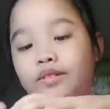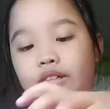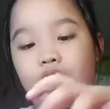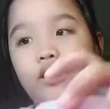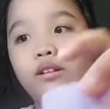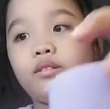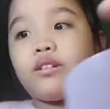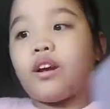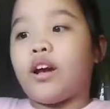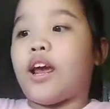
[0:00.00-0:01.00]
There.
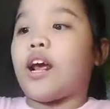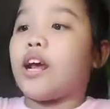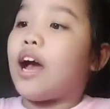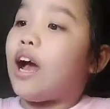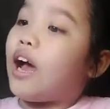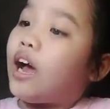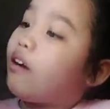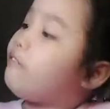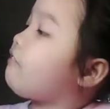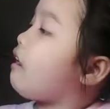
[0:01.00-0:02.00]
And I
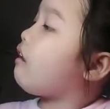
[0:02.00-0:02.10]
have